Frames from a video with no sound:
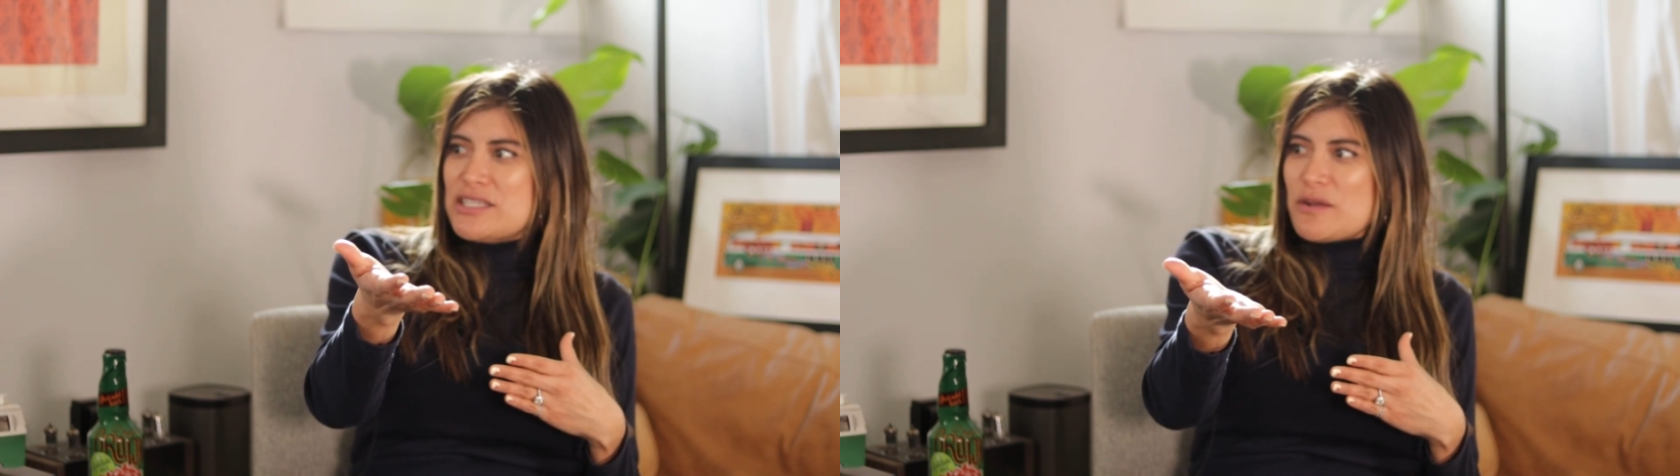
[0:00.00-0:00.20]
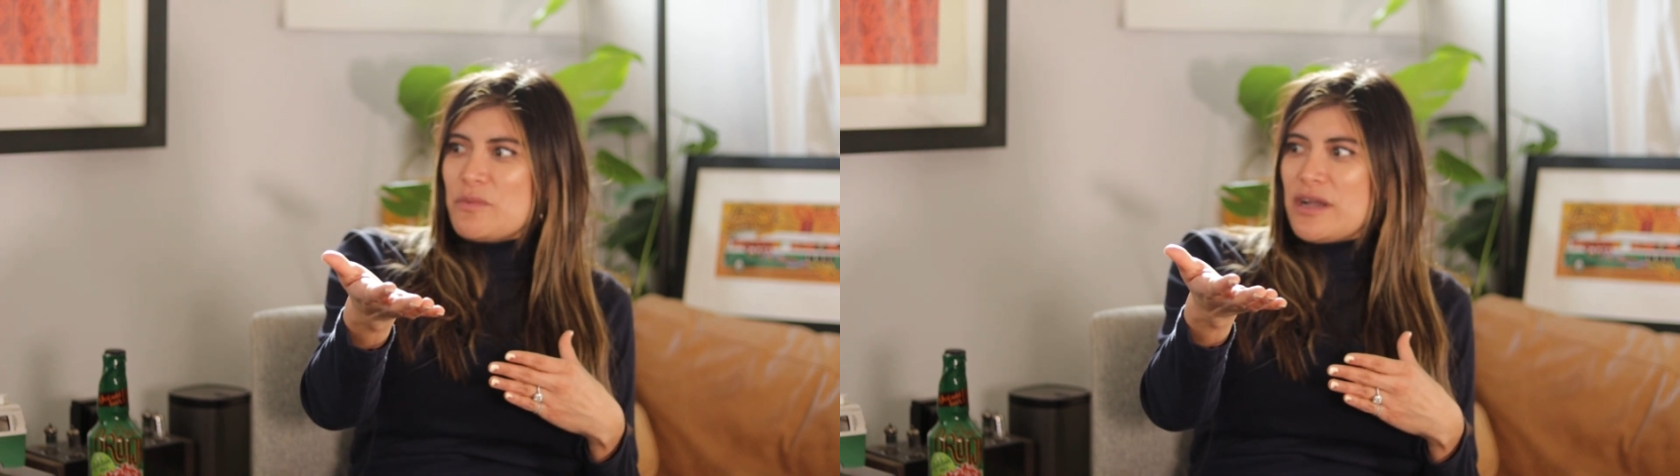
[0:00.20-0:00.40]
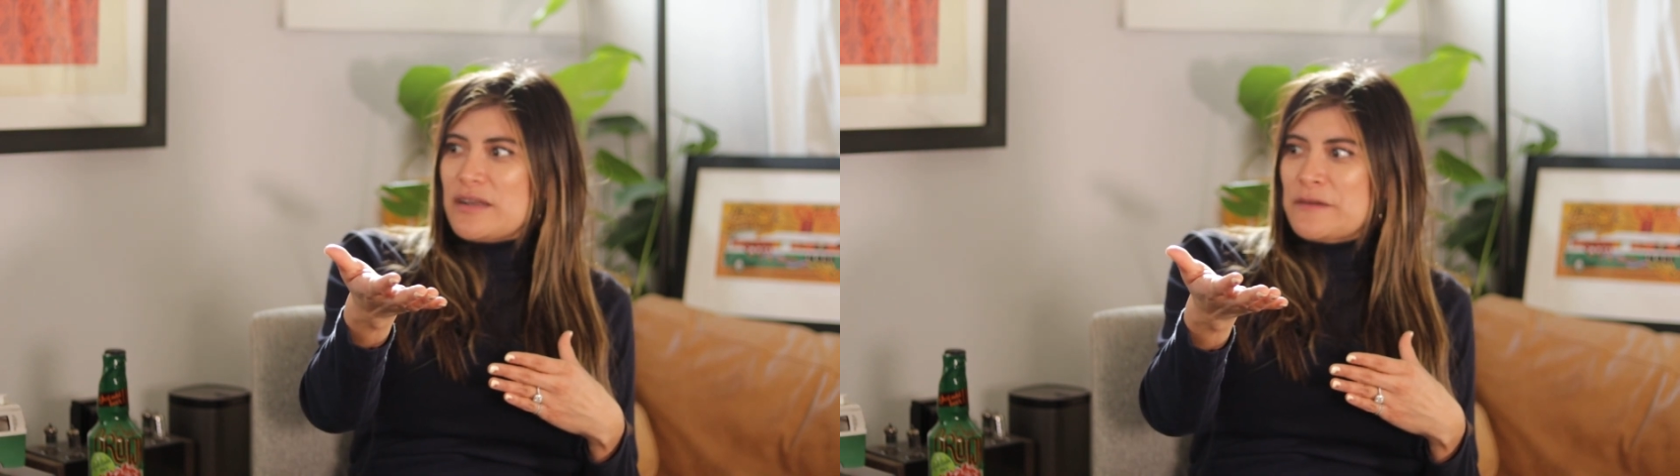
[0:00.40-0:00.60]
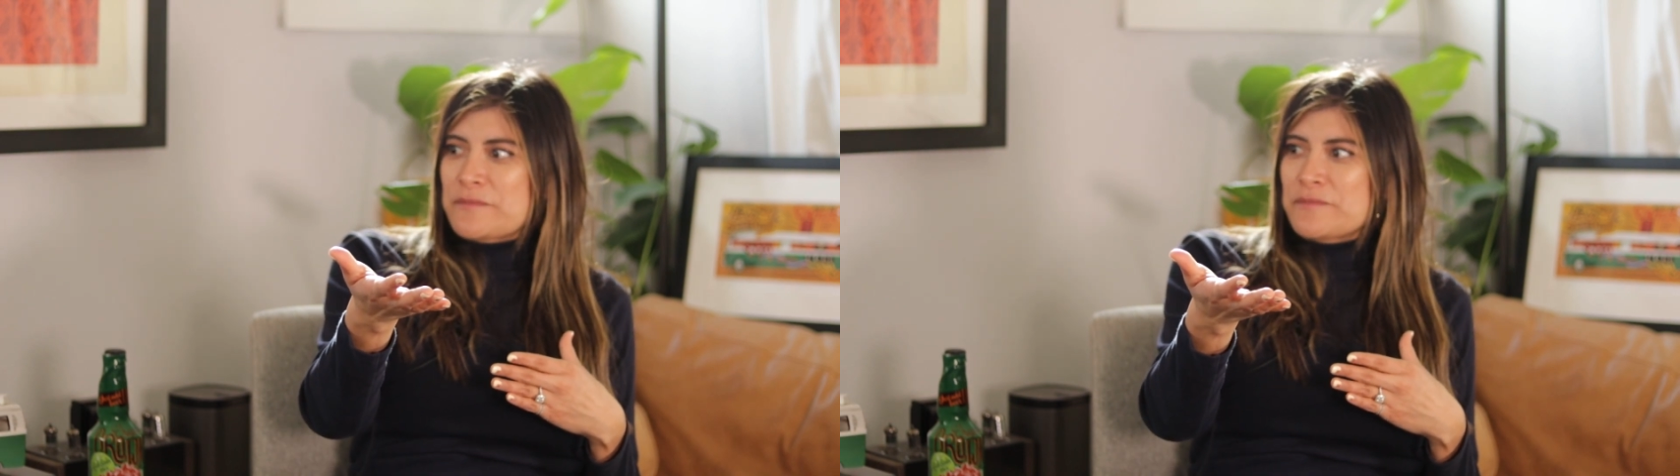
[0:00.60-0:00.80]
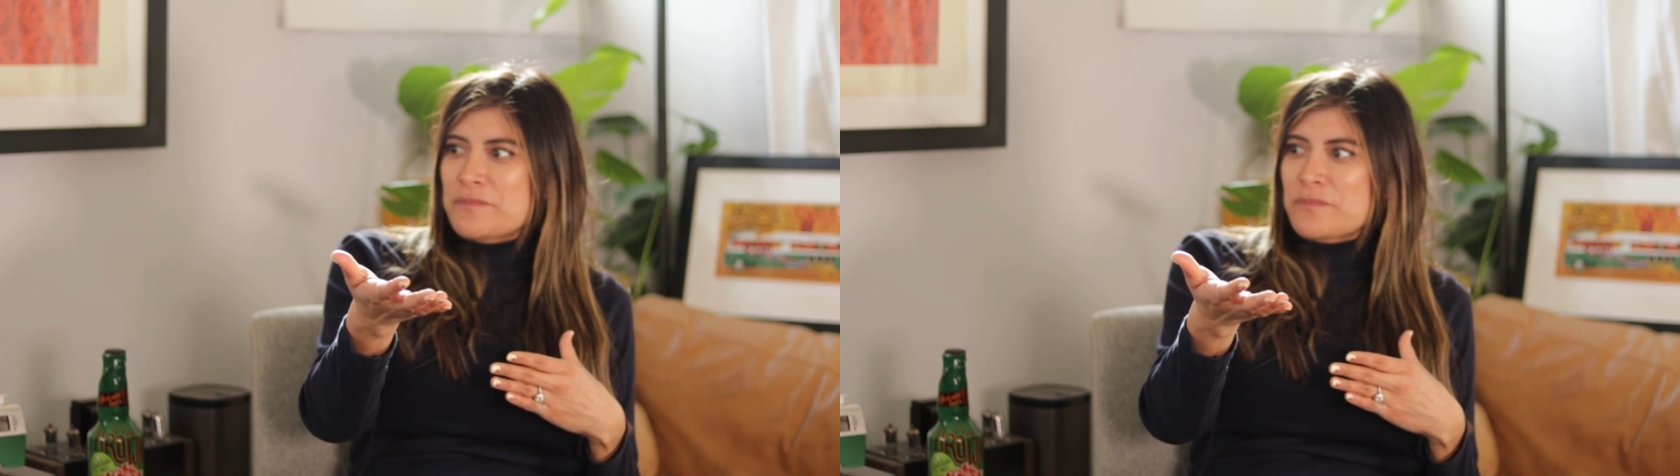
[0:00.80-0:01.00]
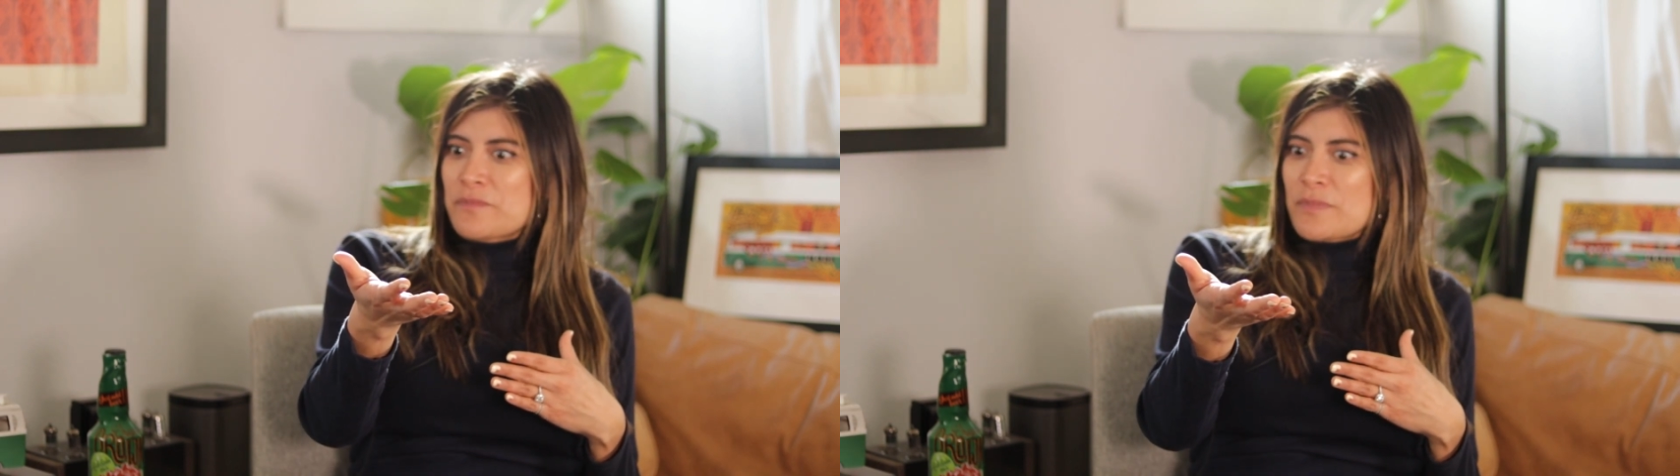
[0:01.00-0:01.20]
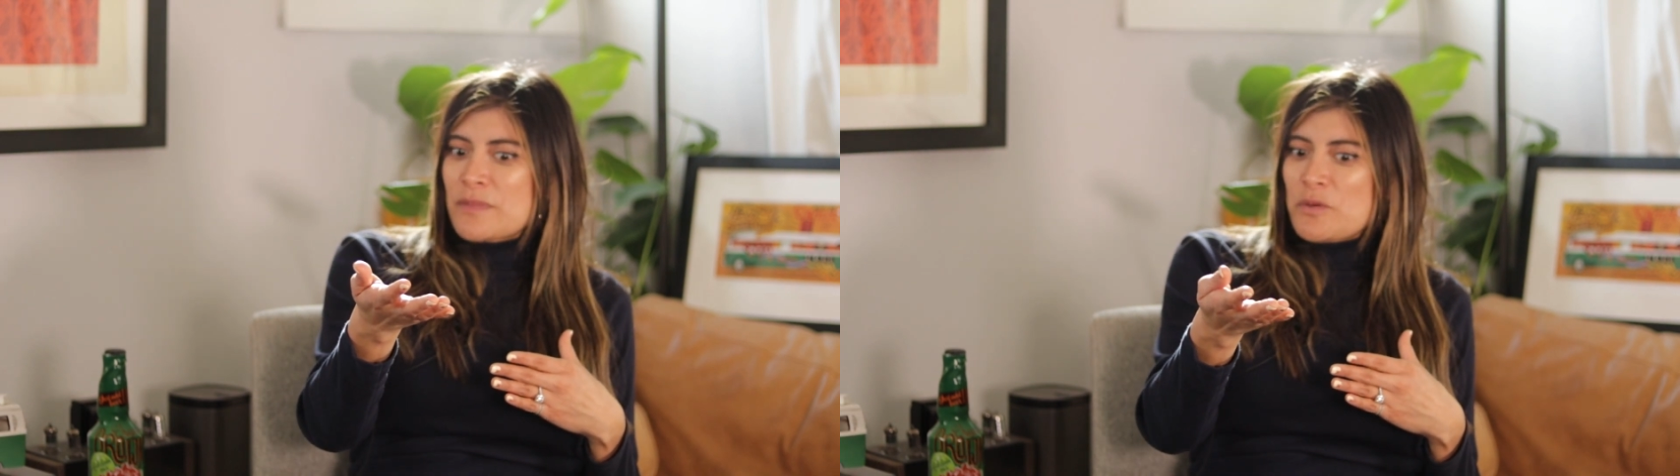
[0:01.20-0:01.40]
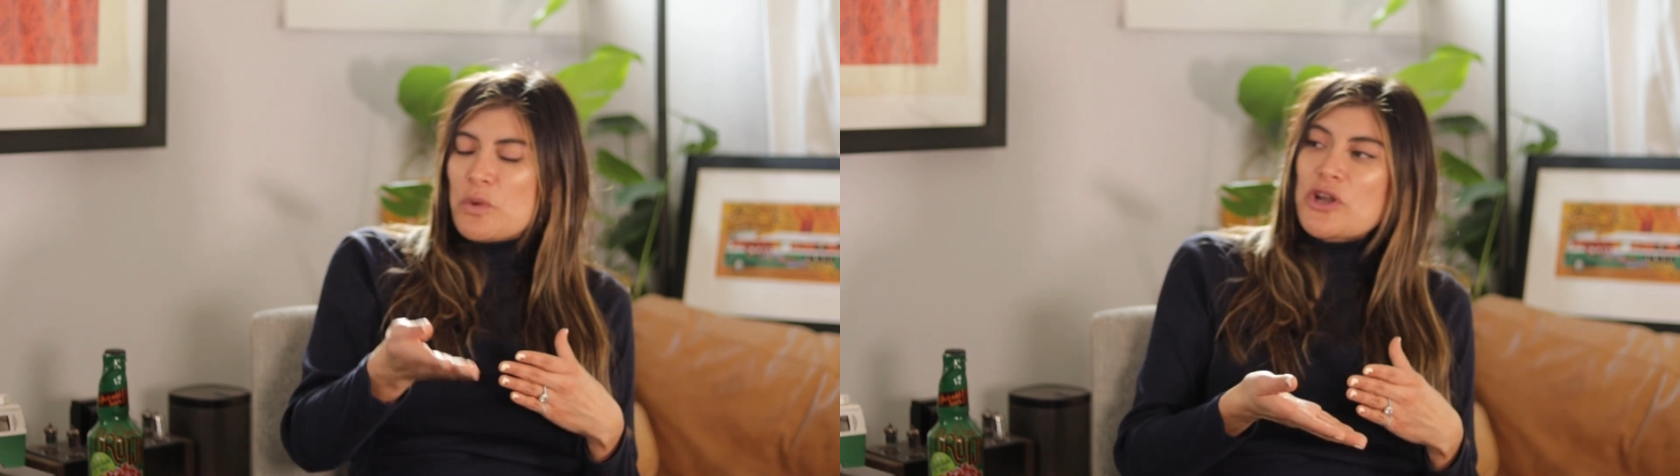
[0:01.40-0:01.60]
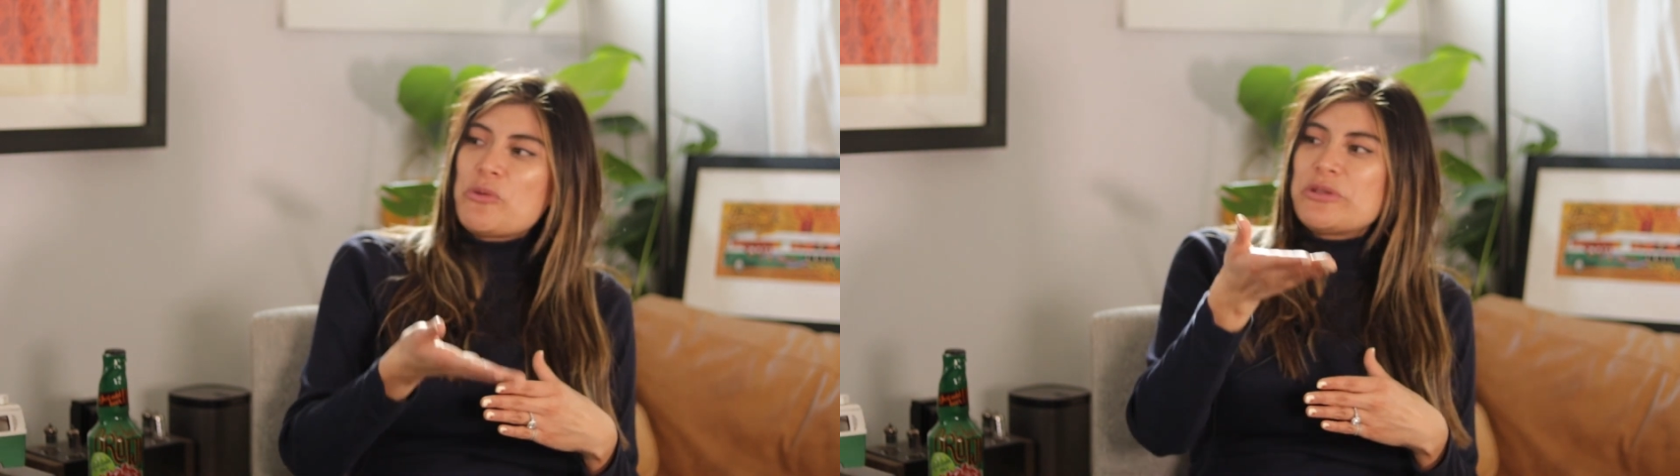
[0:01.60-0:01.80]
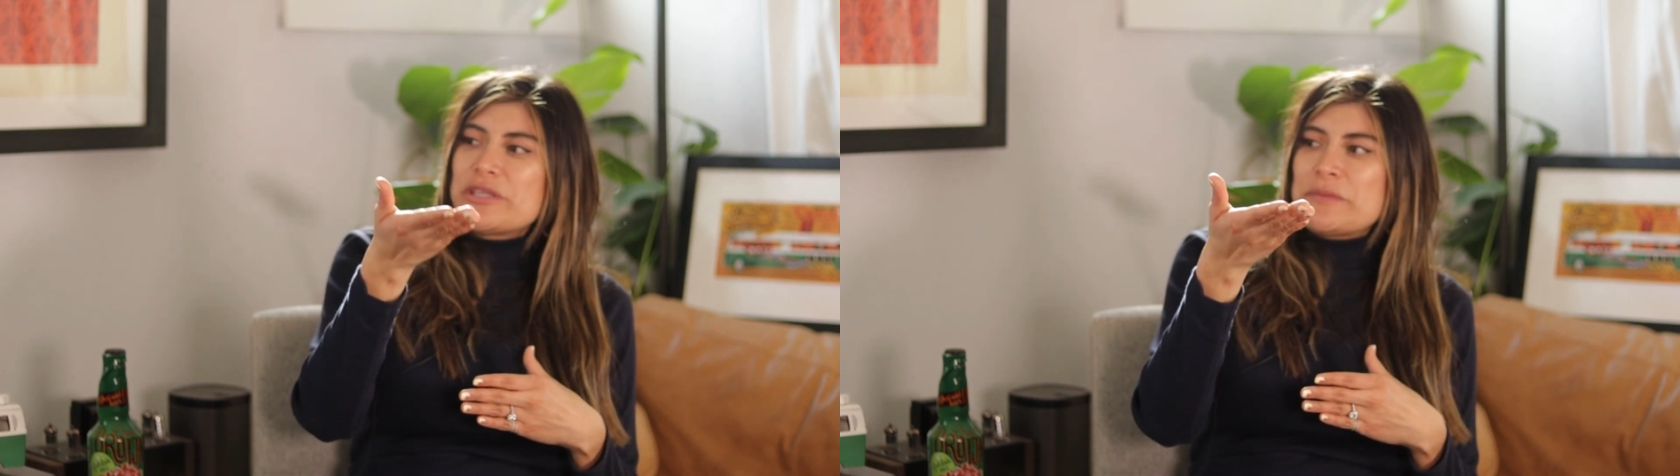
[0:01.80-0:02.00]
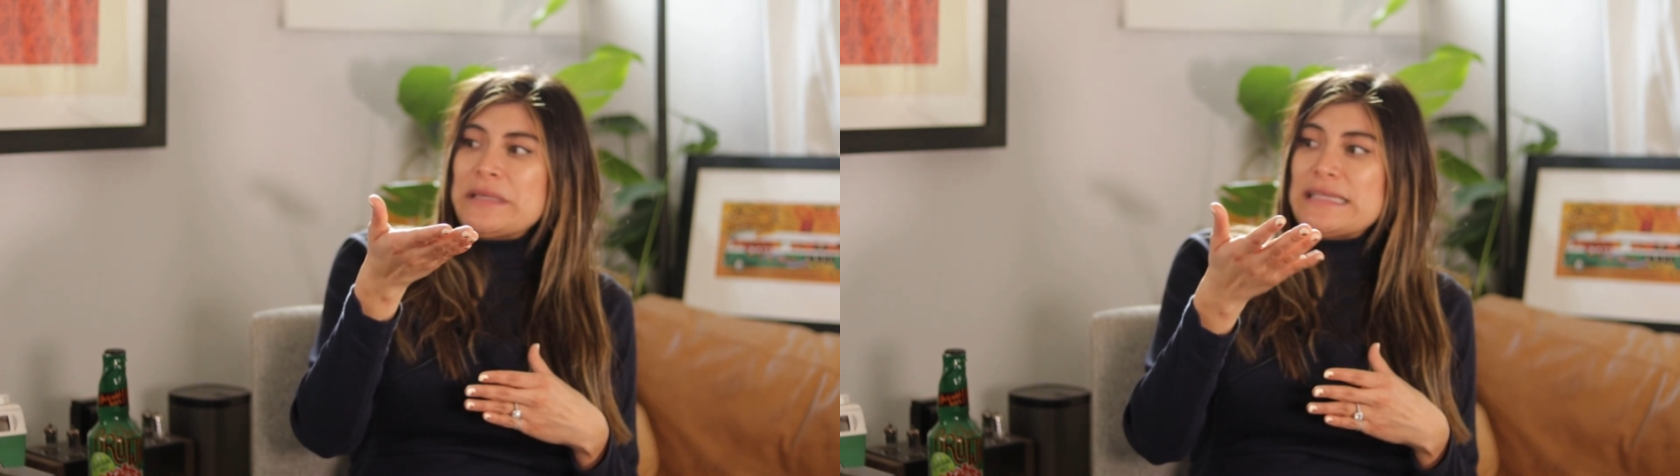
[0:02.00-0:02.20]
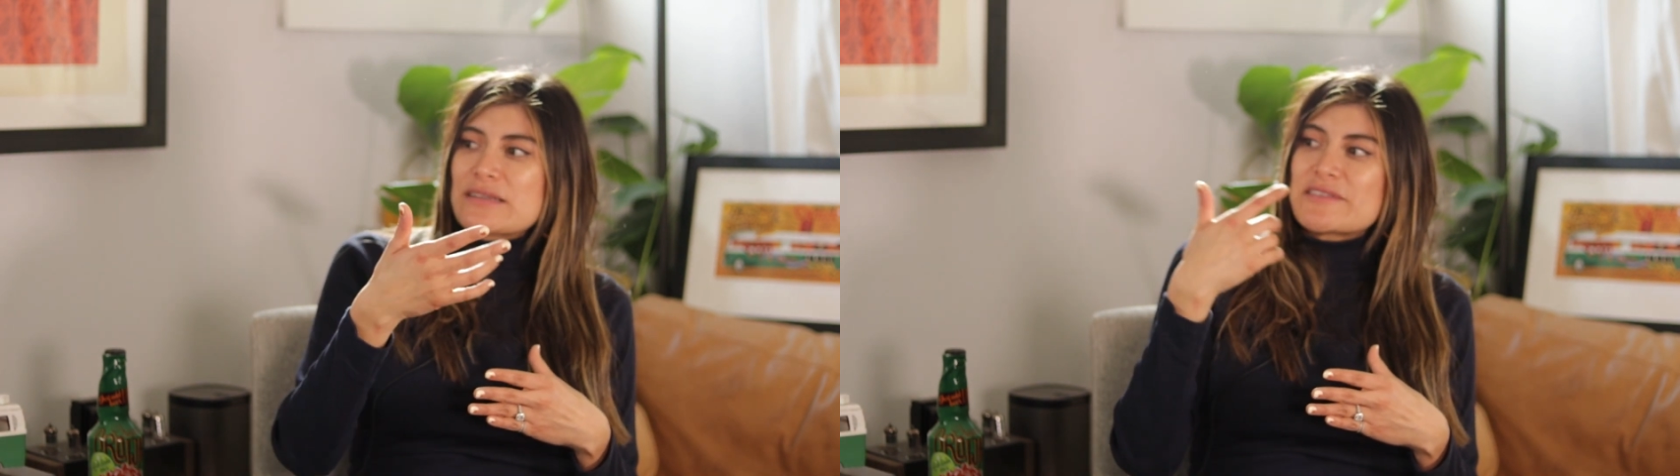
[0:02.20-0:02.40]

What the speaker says: someone what community means.